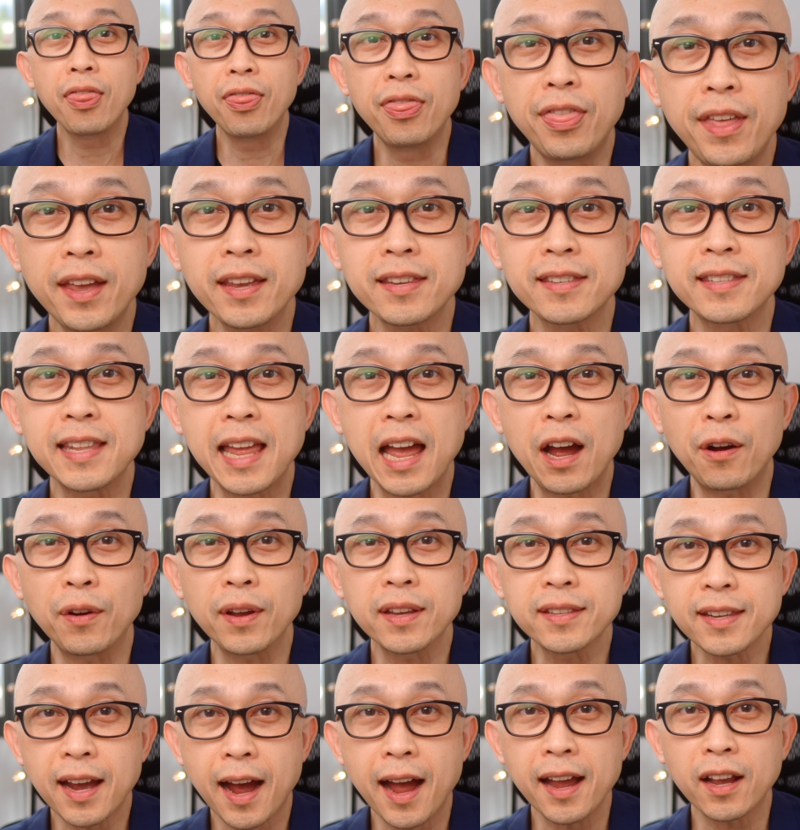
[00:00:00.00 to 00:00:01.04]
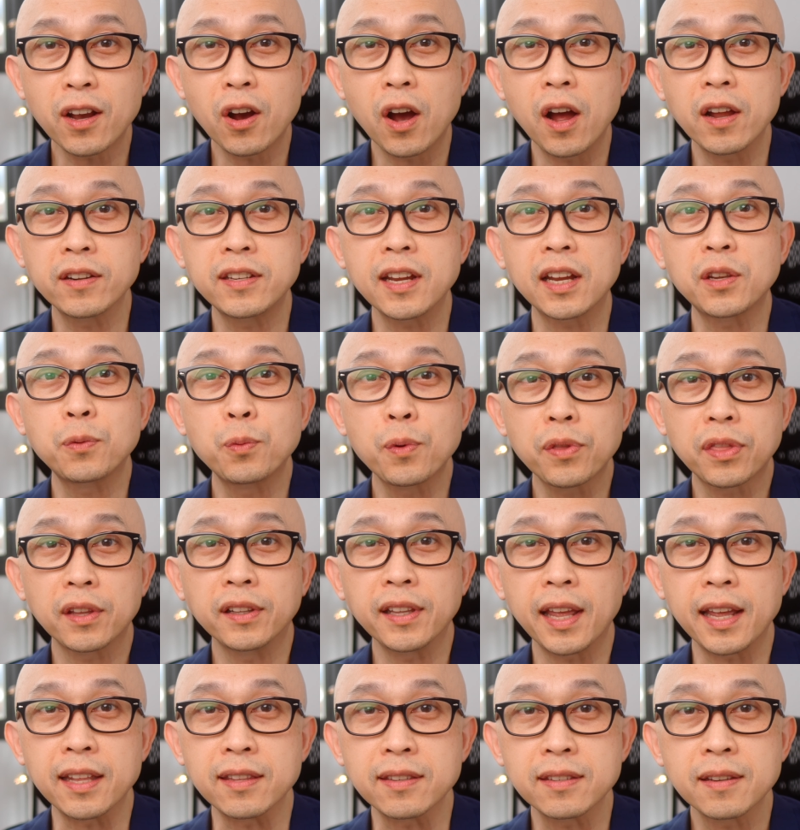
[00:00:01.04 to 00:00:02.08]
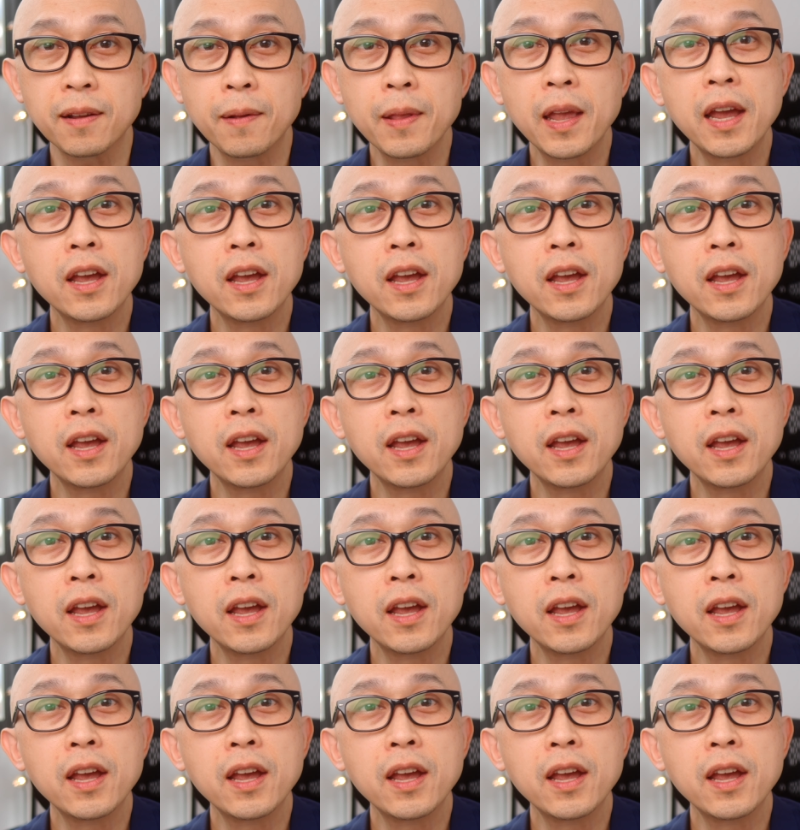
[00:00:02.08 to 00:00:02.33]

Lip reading: This now is eye contact with the lens.